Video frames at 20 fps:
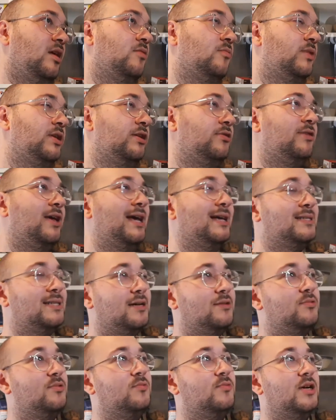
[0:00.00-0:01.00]
Will you get
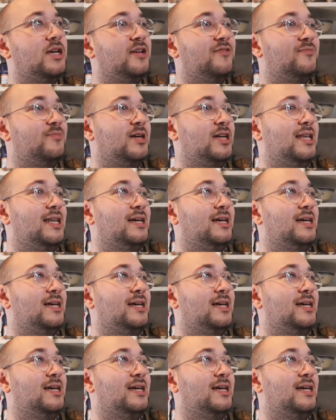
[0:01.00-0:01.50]
out the way of my